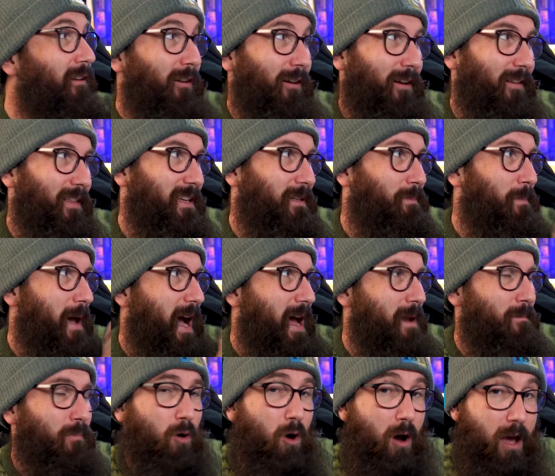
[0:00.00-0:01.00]
look at this
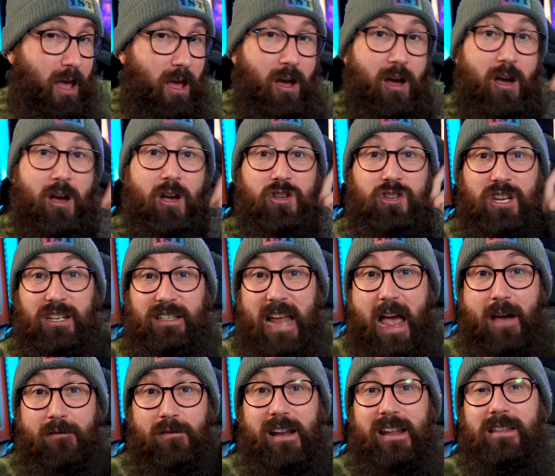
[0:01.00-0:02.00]
bad boy. You should
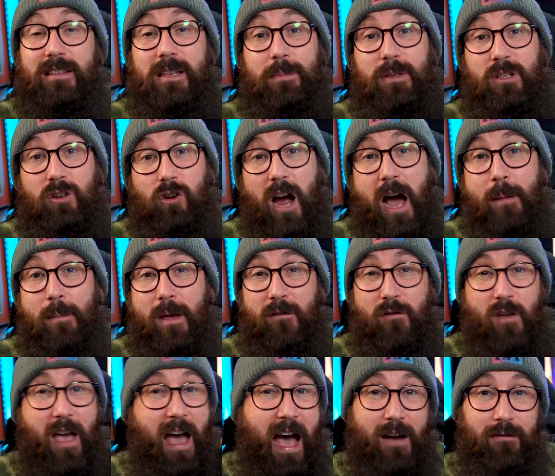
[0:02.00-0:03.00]
definitely subscribe if
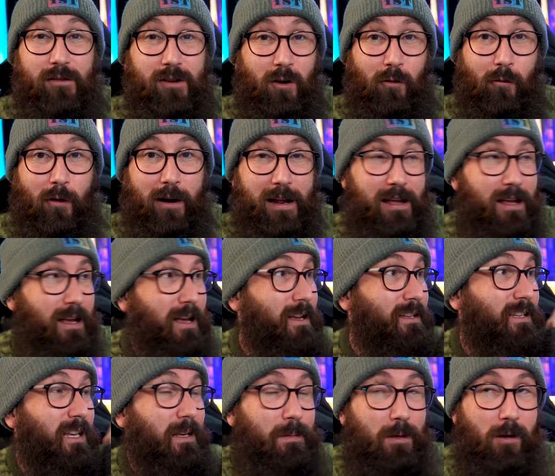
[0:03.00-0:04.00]
you haven't already.
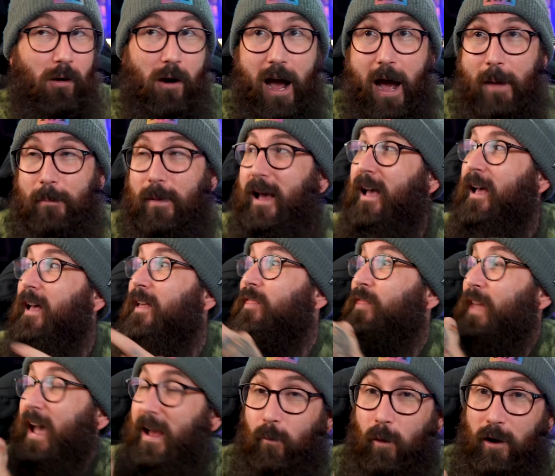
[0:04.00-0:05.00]
Subscribe,
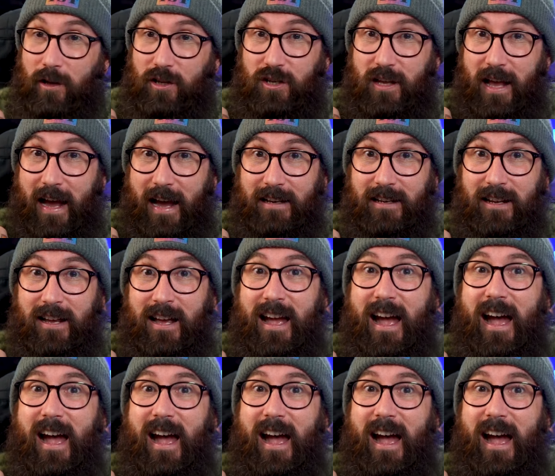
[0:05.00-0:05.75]
then watch that.